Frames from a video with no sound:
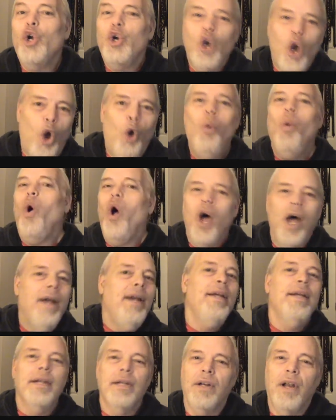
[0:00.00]
go on
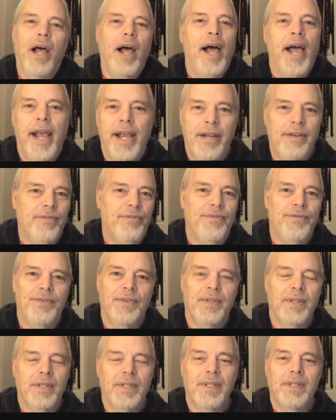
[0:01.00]
in
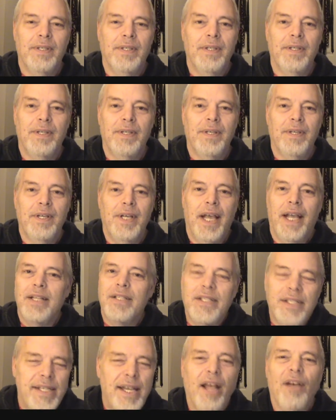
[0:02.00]
life
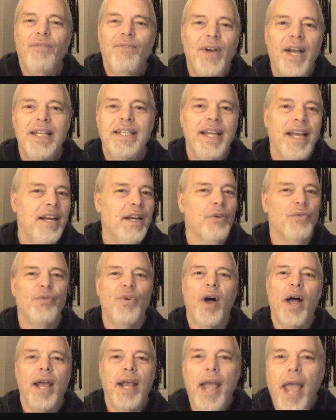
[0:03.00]
and
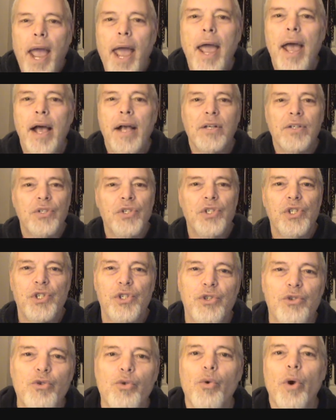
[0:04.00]
self-identify as
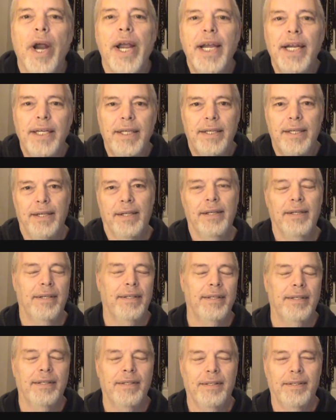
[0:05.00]
straight."
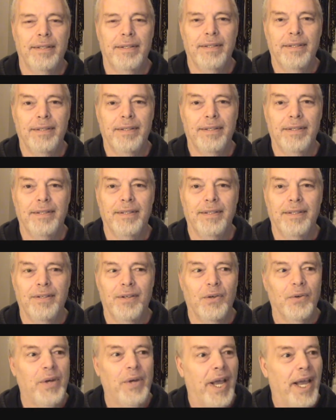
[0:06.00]

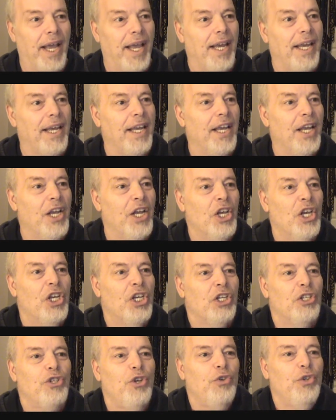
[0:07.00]
Okay,
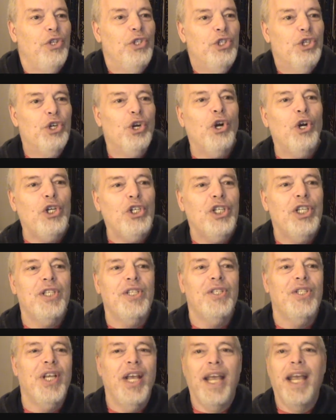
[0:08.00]
so the church is
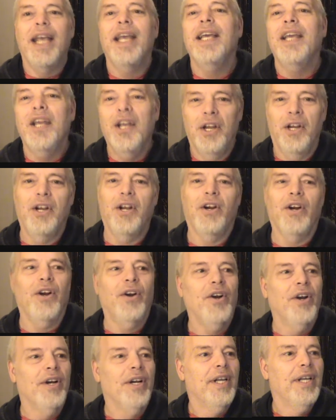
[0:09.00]
saying
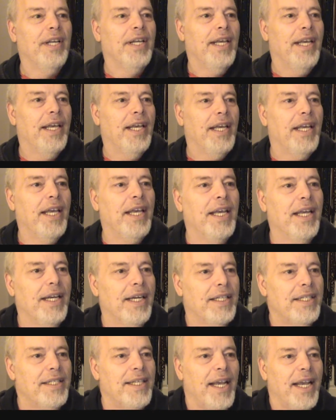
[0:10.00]
here in
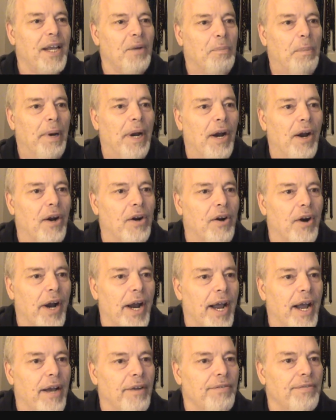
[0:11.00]
its second
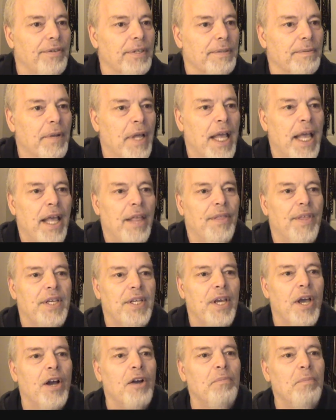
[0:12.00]
paragraph that
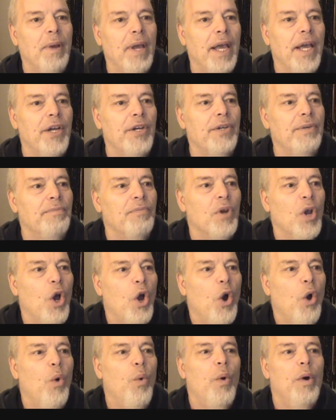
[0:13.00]
young men
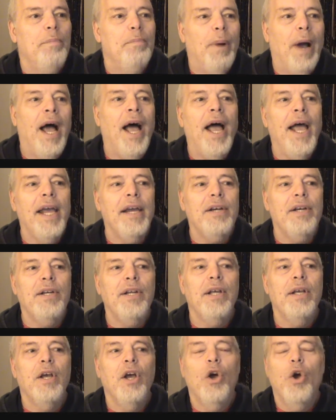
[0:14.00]
who
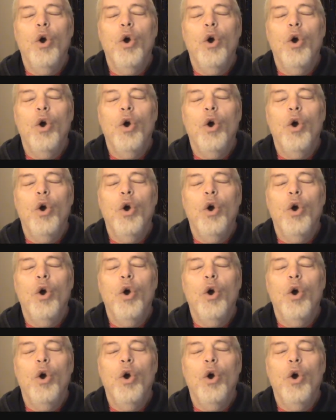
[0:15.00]
abide